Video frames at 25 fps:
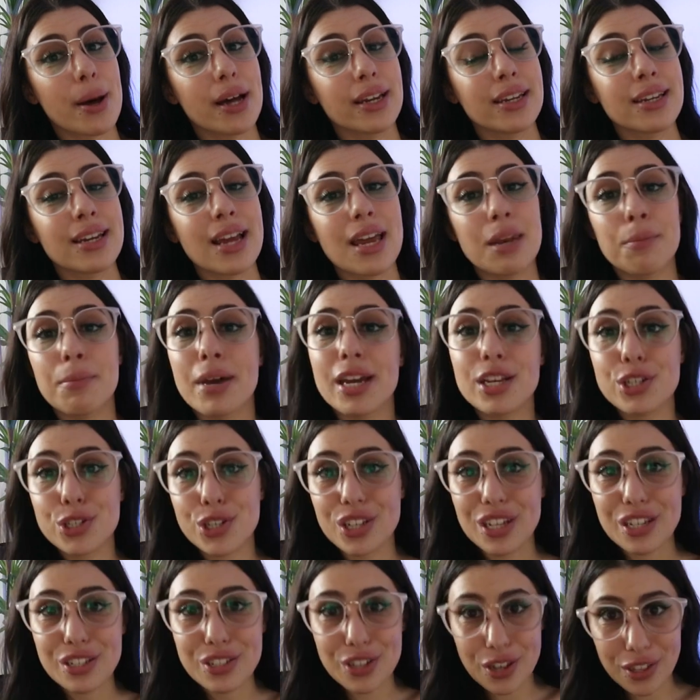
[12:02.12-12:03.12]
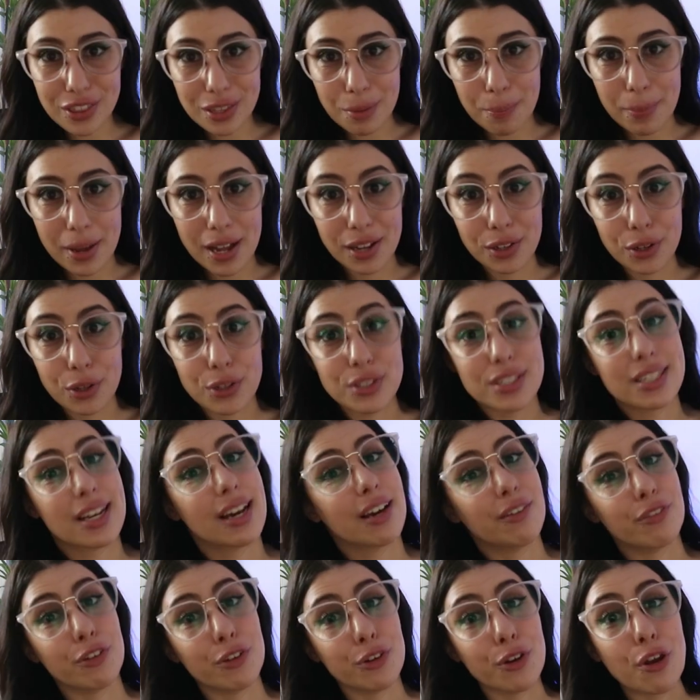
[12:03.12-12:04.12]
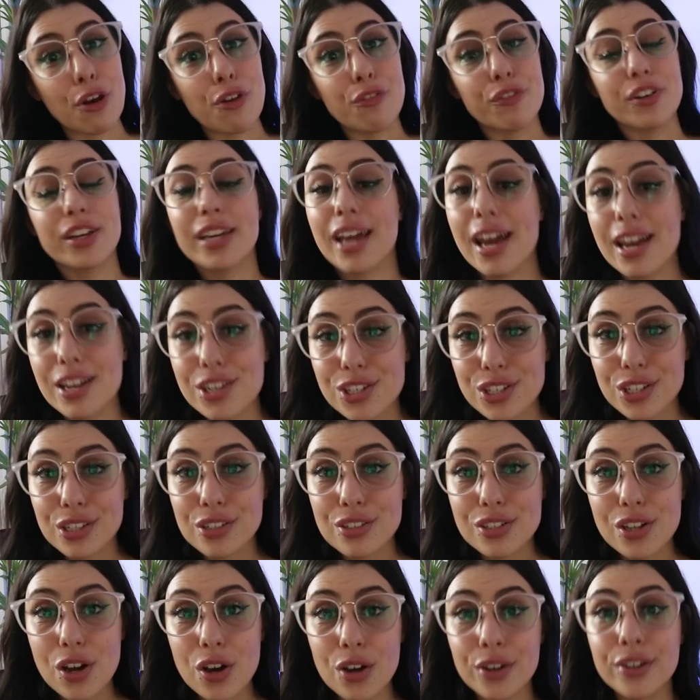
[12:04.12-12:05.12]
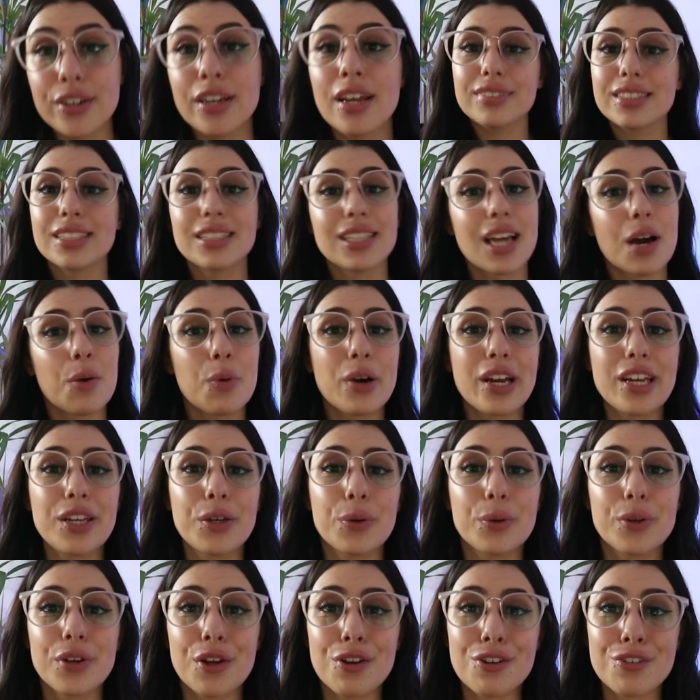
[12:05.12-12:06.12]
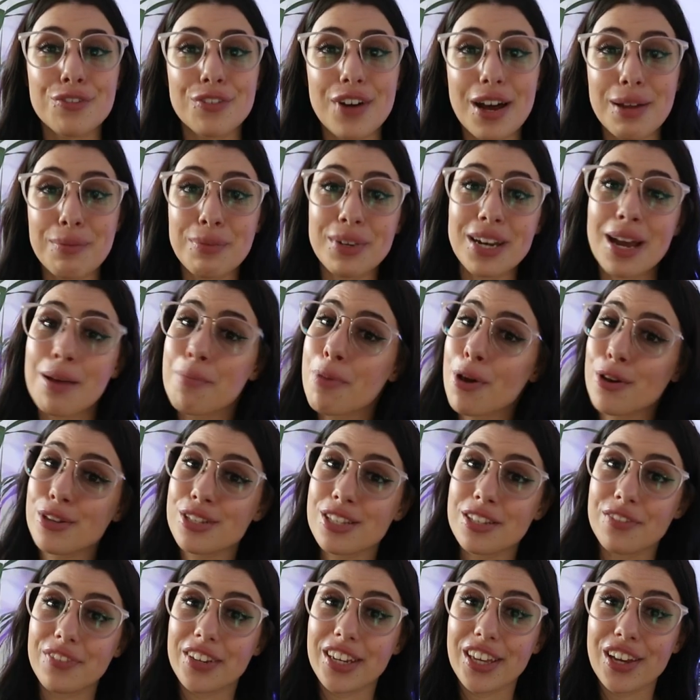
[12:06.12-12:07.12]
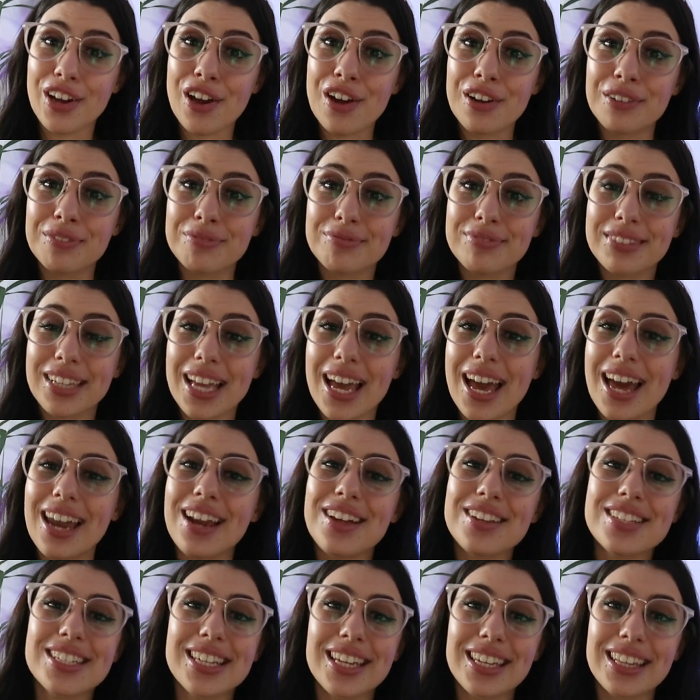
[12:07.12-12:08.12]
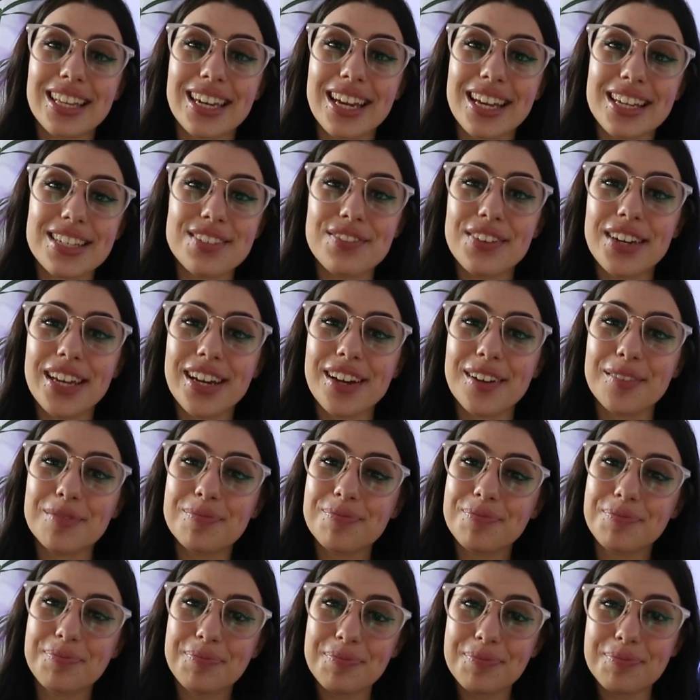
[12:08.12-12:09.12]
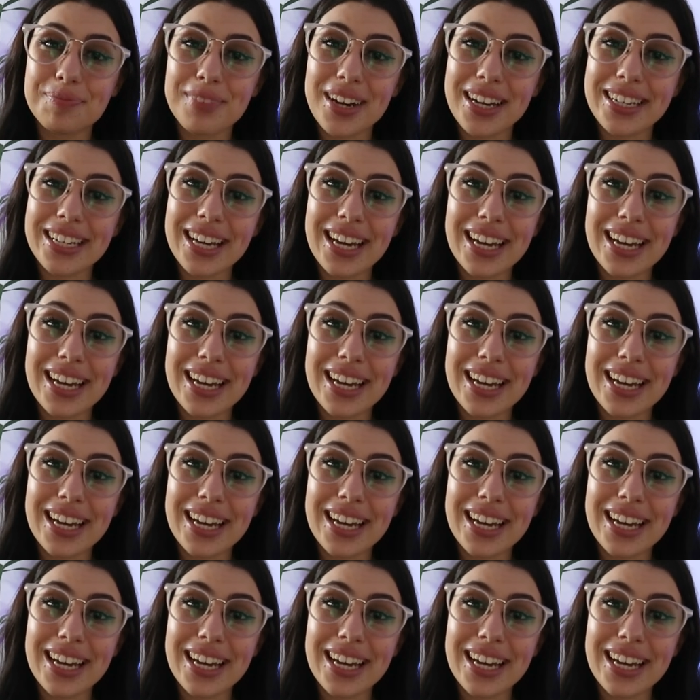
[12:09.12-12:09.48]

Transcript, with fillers: button and make sure you turn the bell on to have your notifications on. That way you are notified when I post a video and I'll see you in the next video. Bye